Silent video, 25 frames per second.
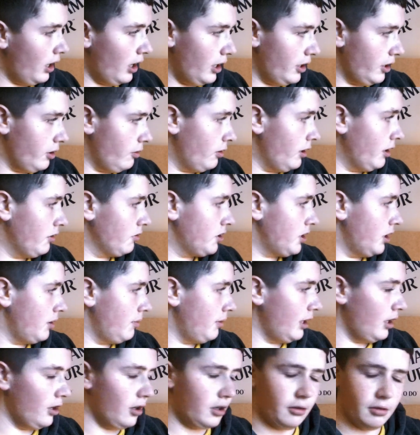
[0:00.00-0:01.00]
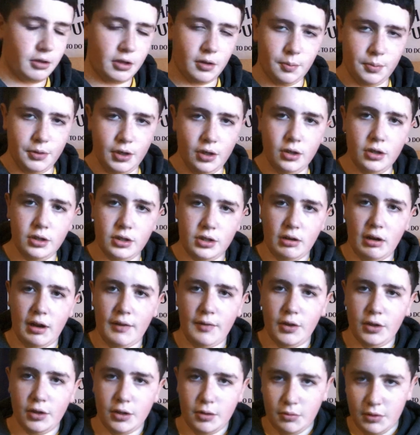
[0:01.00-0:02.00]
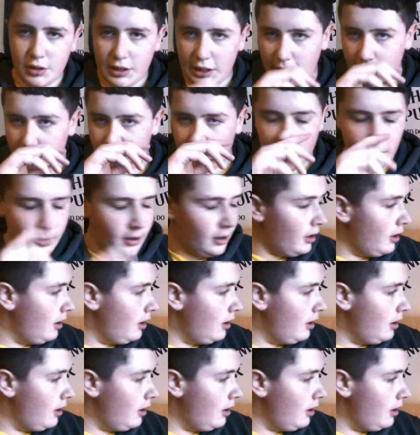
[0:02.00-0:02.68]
Uh, you will see me look at the computer to have a look at the deals.